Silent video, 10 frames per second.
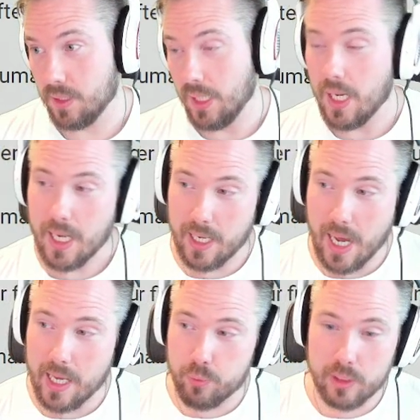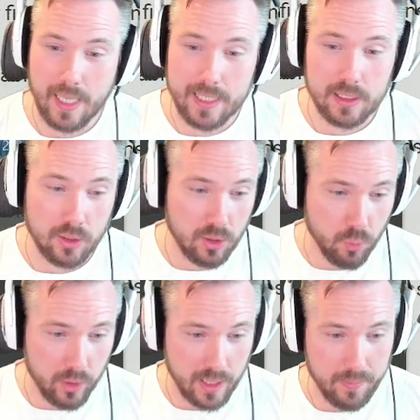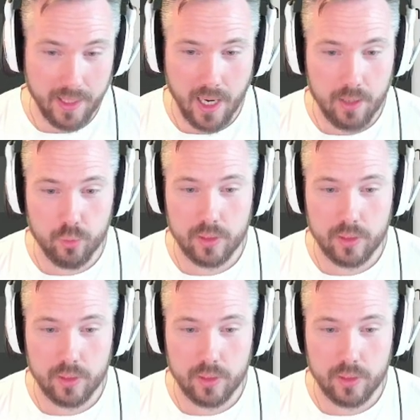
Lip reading: I would like to wargaming. I would